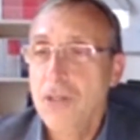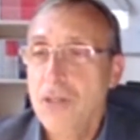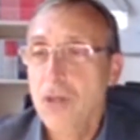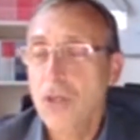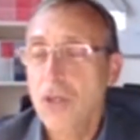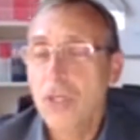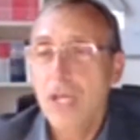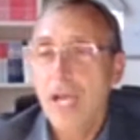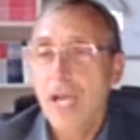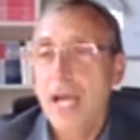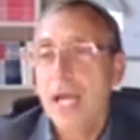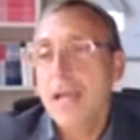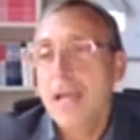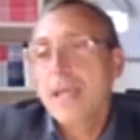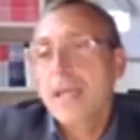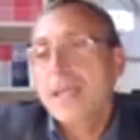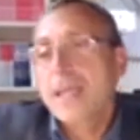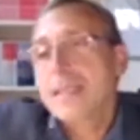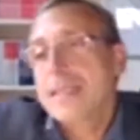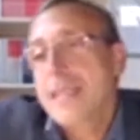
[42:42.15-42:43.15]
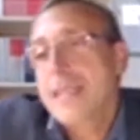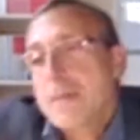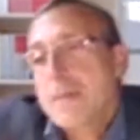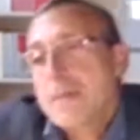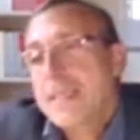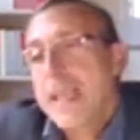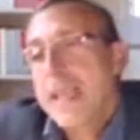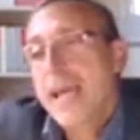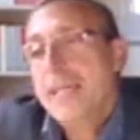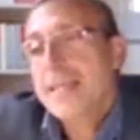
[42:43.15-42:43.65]
So in some
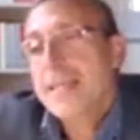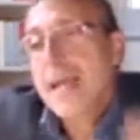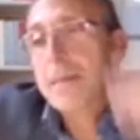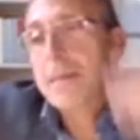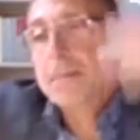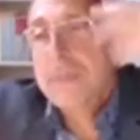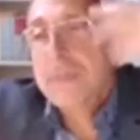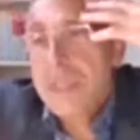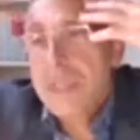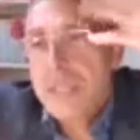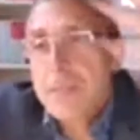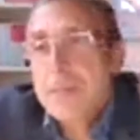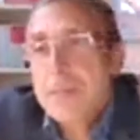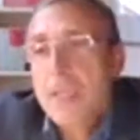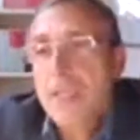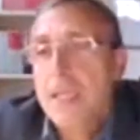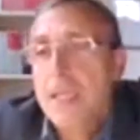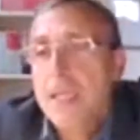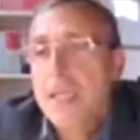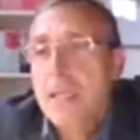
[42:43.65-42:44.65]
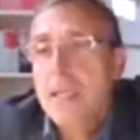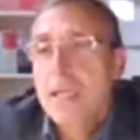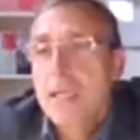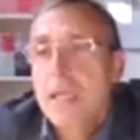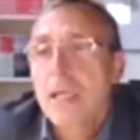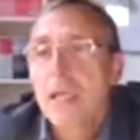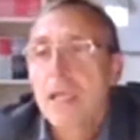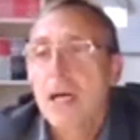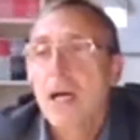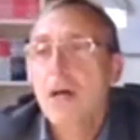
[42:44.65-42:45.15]
sense, I'm dreaming
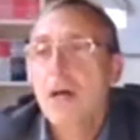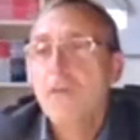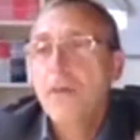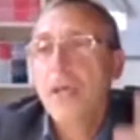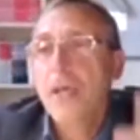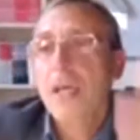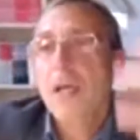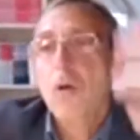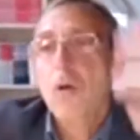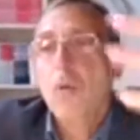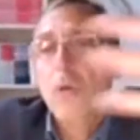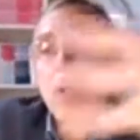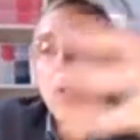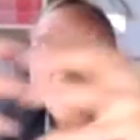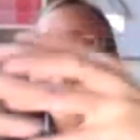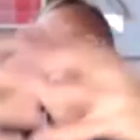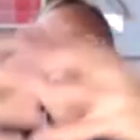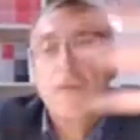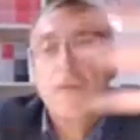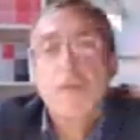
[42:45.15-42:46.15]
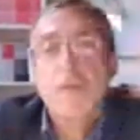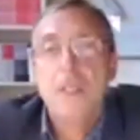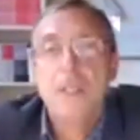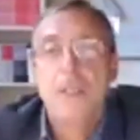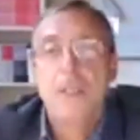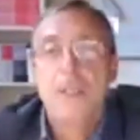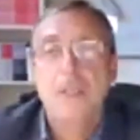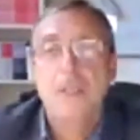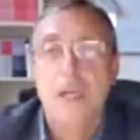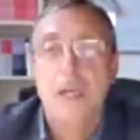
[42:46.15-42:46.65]
of a query over
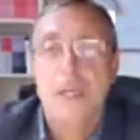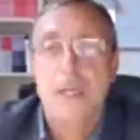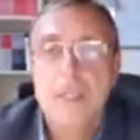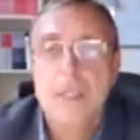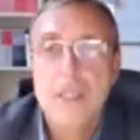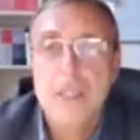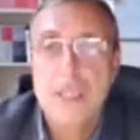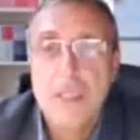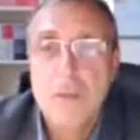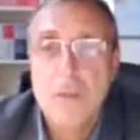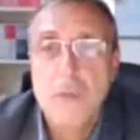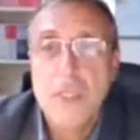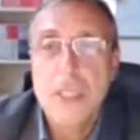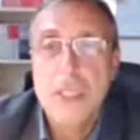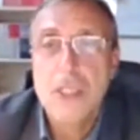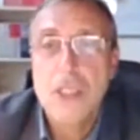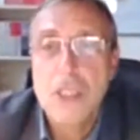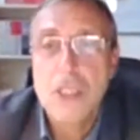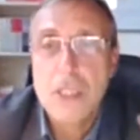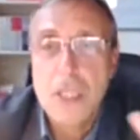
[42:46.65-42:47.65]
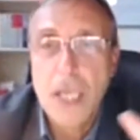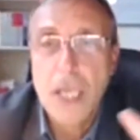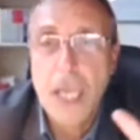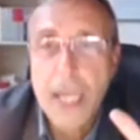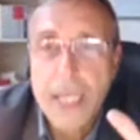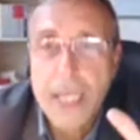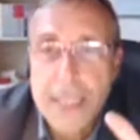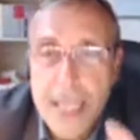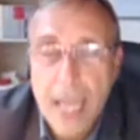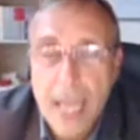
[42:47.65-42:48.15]
the ontology which
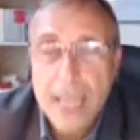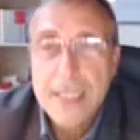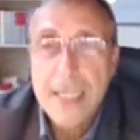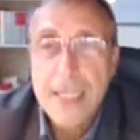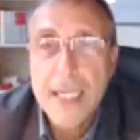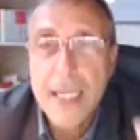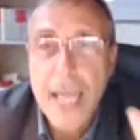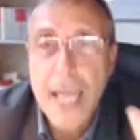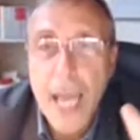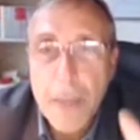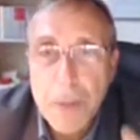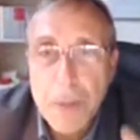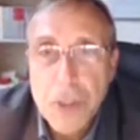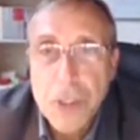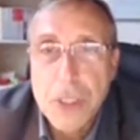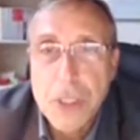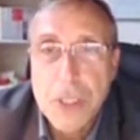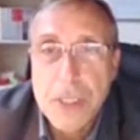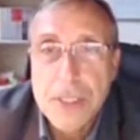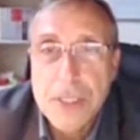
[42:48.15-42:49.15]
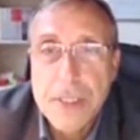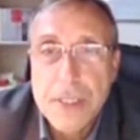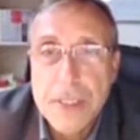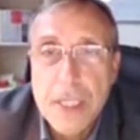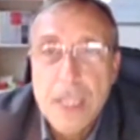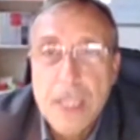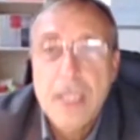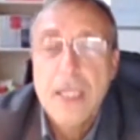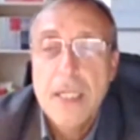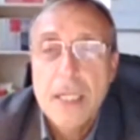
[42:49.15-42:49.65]
exactly captures
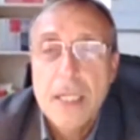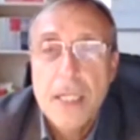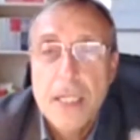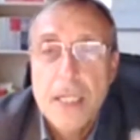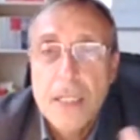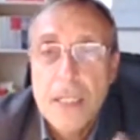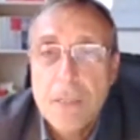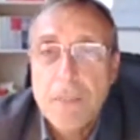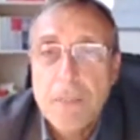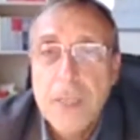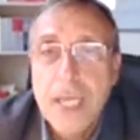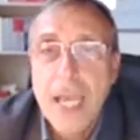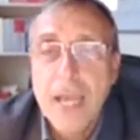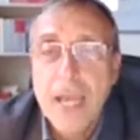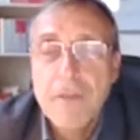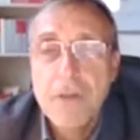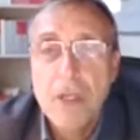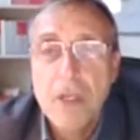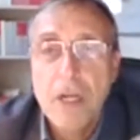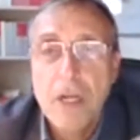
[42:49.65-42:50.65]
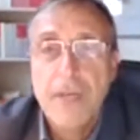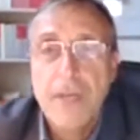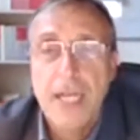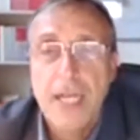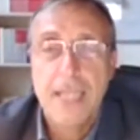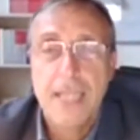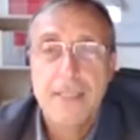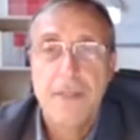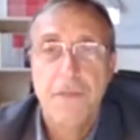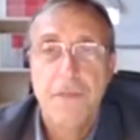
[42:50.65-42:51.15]
the behavior of a
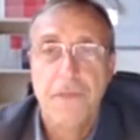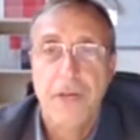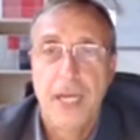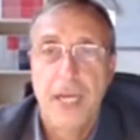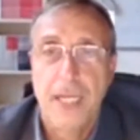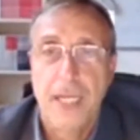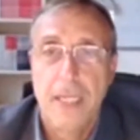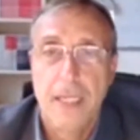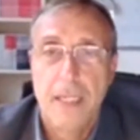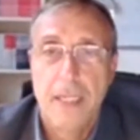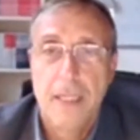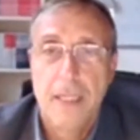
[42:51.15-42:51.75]
classifier.